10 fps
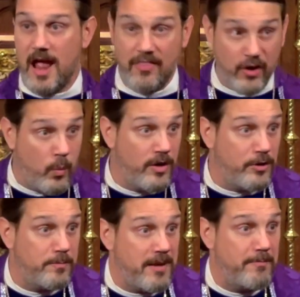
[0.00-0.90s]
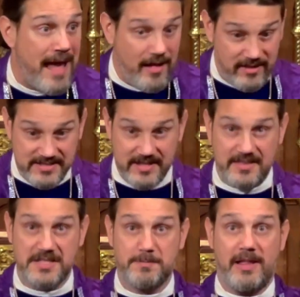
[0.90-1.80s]
And there will be balance in
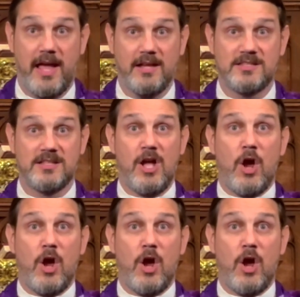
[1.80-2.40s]
this place.